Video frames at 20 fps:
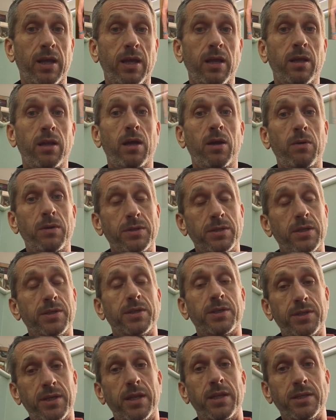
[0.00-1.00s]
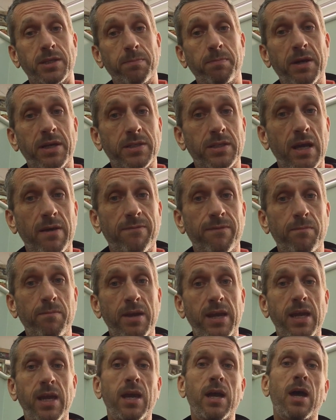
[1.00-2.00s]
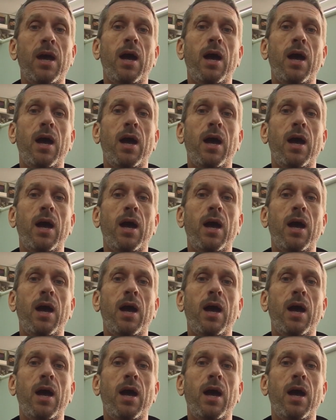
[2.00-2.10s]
You know, as I said, it's a big step for me.